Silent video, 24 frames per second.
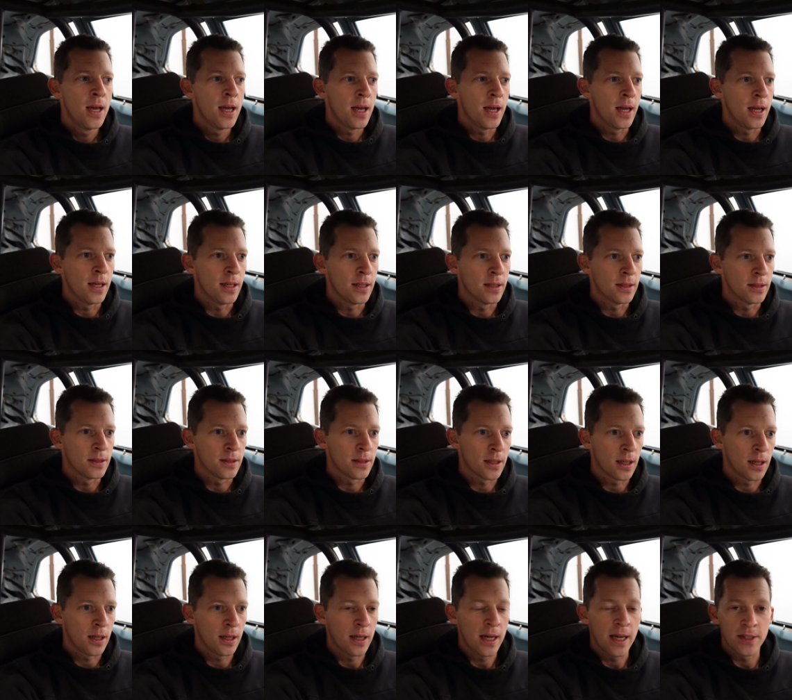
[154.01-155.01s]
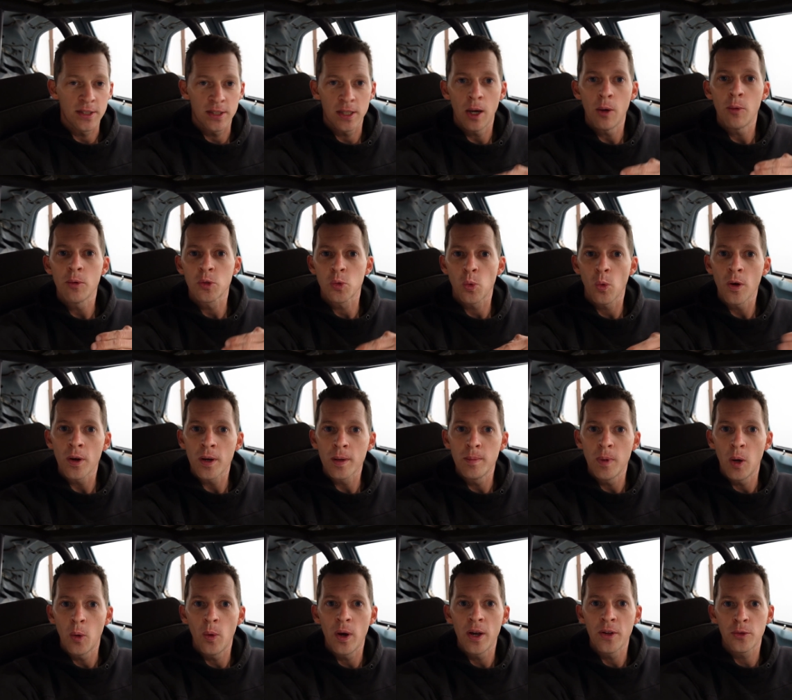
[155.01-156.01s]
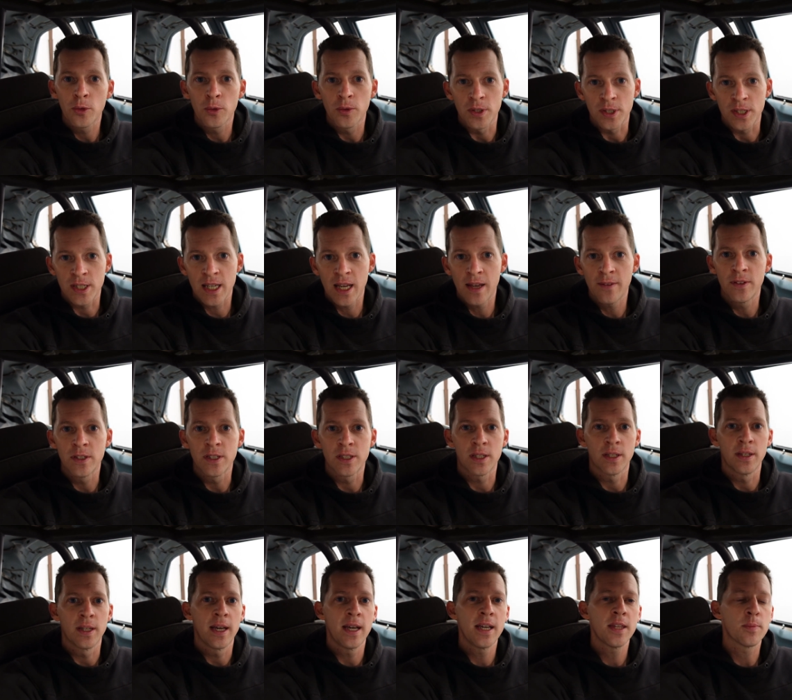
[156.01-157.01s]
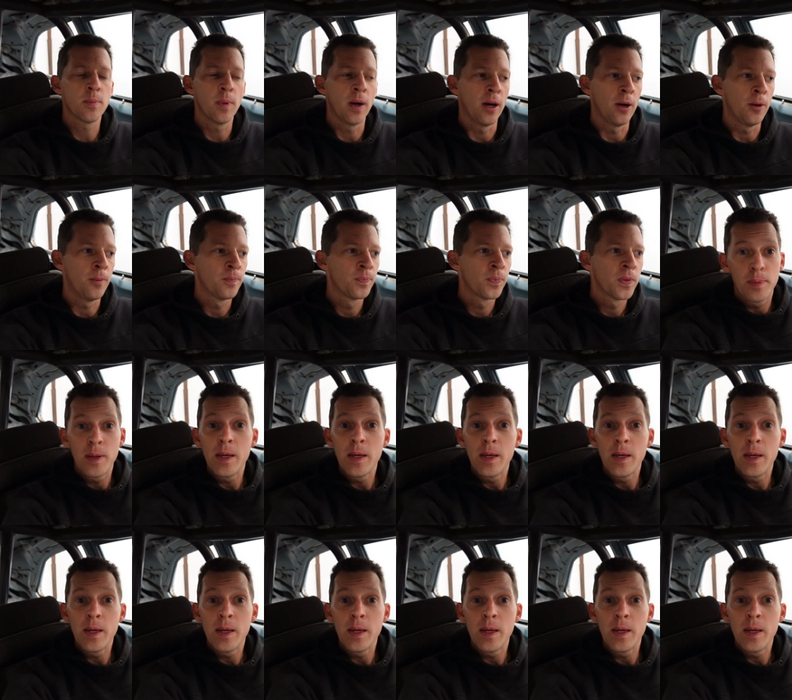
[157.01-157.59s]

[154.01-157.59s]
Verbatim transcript: And uh, as I was working my way through the sevens and the eighth mile,